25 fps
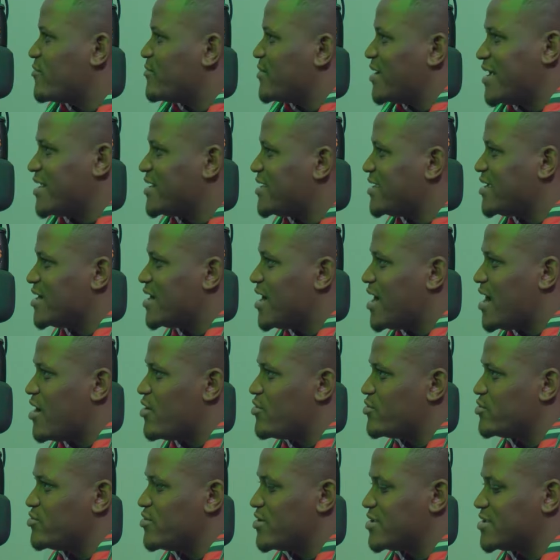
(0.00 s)
from anyhow
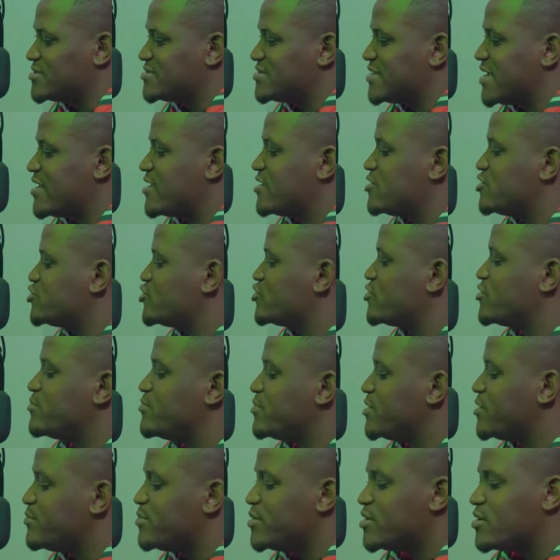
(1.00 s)
gotcha. you understand it
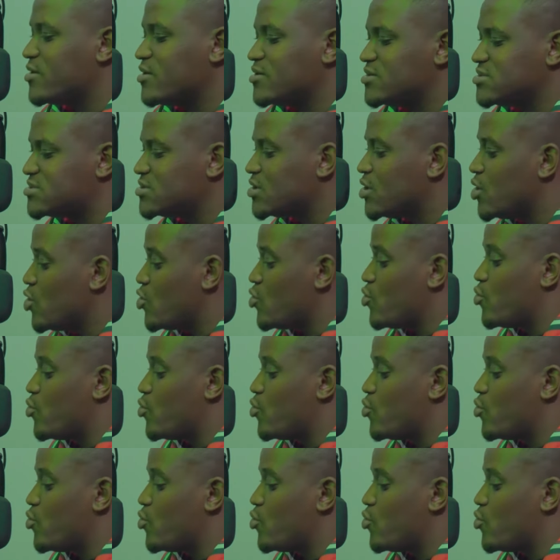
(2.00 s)
shouldn't be because